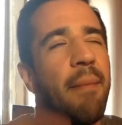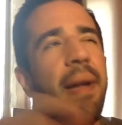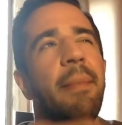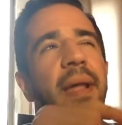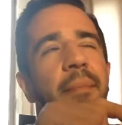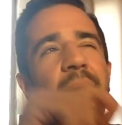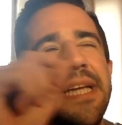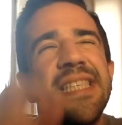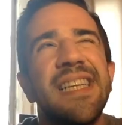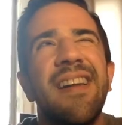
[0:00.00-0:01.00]
Maybe
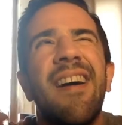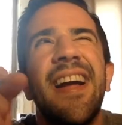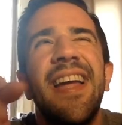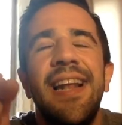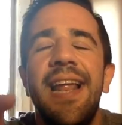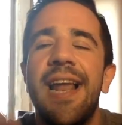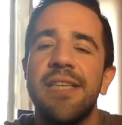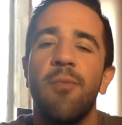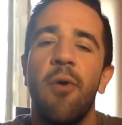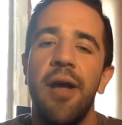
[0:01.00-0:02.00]
slightly
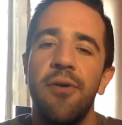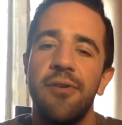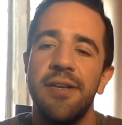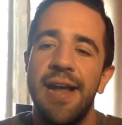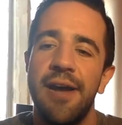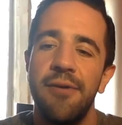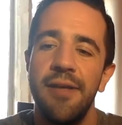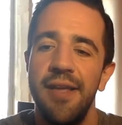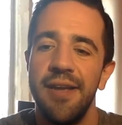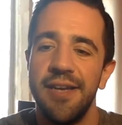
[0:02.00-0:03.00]
less wild now,
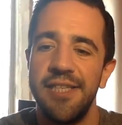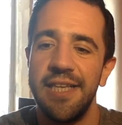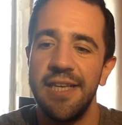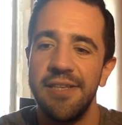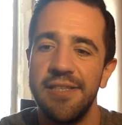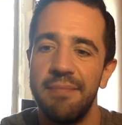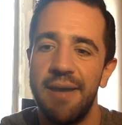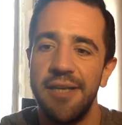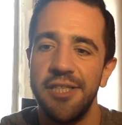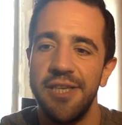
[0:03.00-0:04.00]
because she did do some
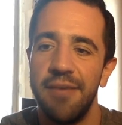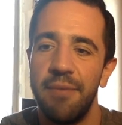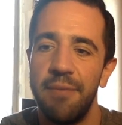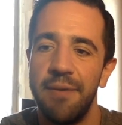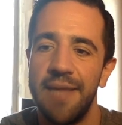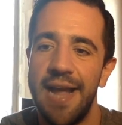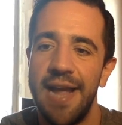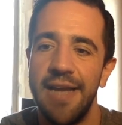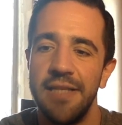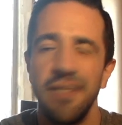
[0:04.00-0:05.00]
mad shit when we were that
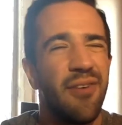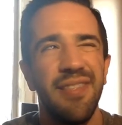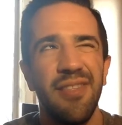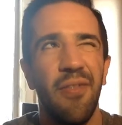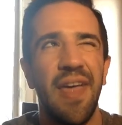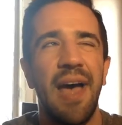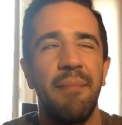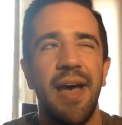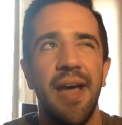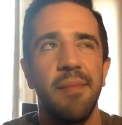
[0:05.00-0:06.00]
age. Not that
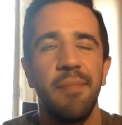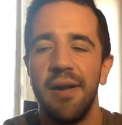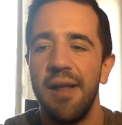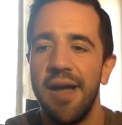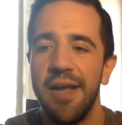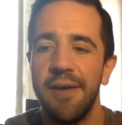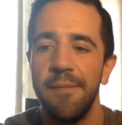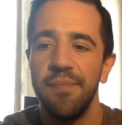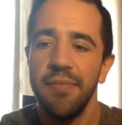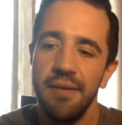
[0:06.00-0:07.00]
mad, but like,
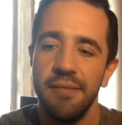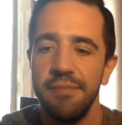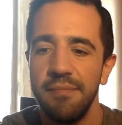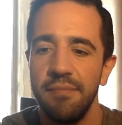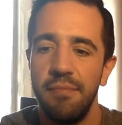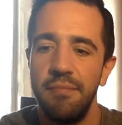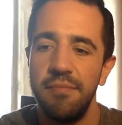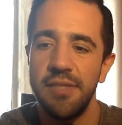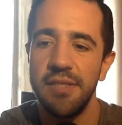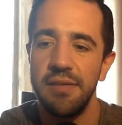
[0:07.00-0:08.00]

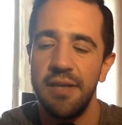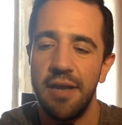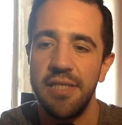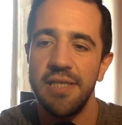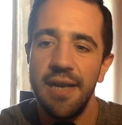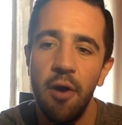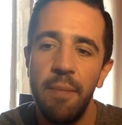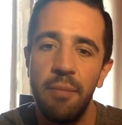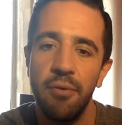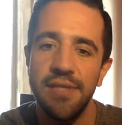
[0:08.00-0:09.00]
you know, she's a little
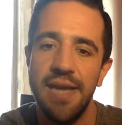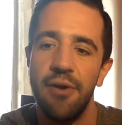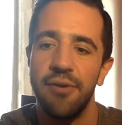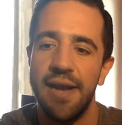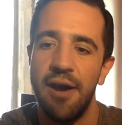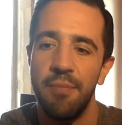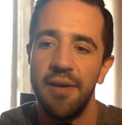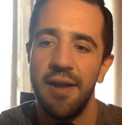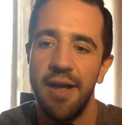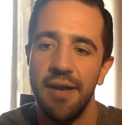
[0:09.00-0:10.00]
bit more settled now,
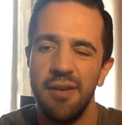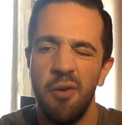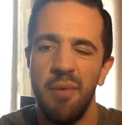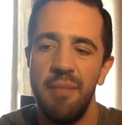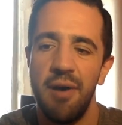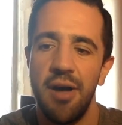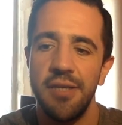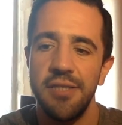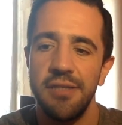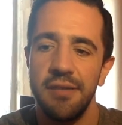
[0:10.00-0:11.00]
but like not by
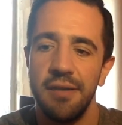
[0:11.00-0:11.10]
much.